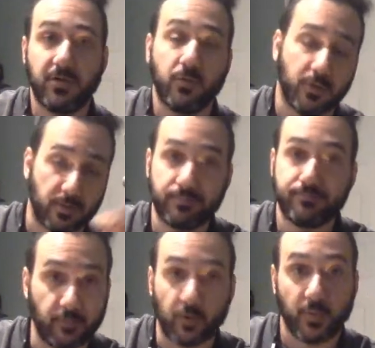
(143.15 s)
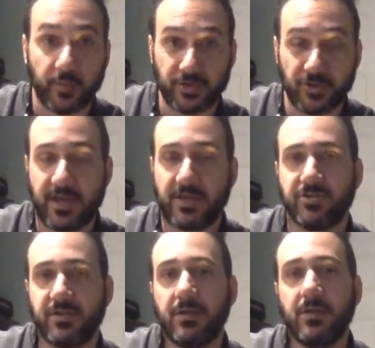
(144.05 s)
or multiple measures
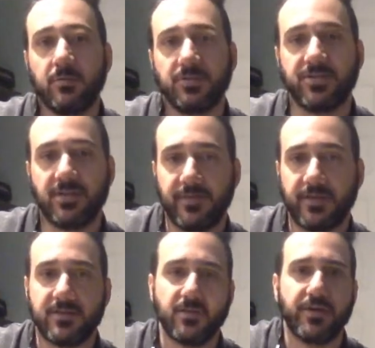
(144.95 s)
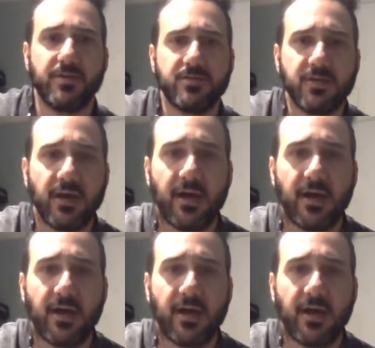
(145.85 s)
actually, which is convenient. So here's